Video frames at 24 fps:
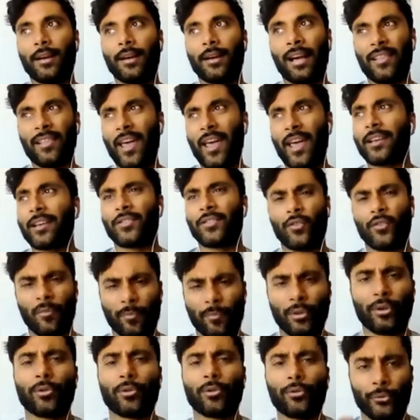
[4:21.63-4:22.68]
I like sort of
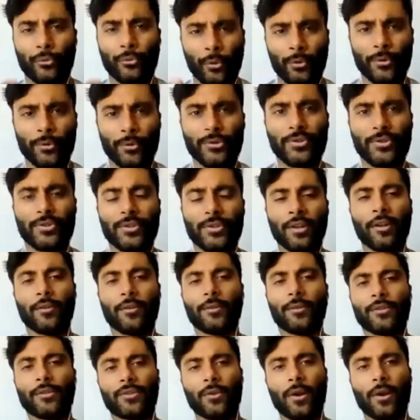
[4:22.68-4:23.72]
political thrillers,
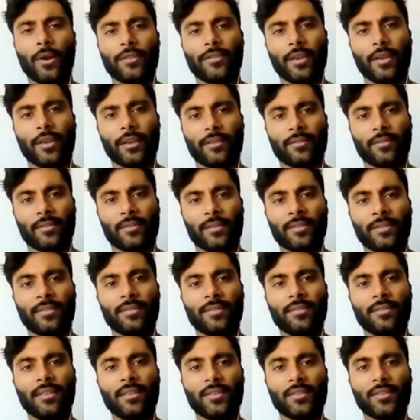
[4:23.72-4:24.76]
and so I think
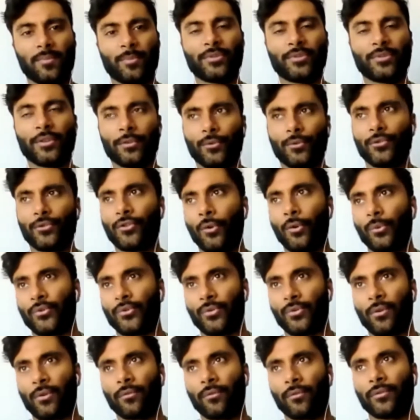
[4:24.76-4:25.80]
this particular show
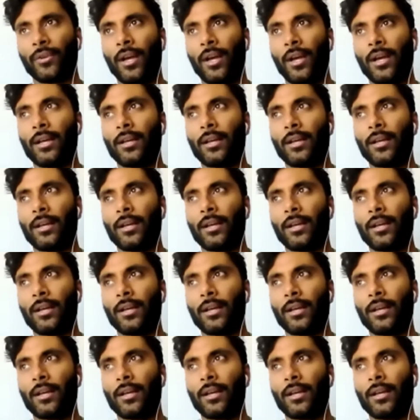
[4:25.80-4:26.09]
is sort of,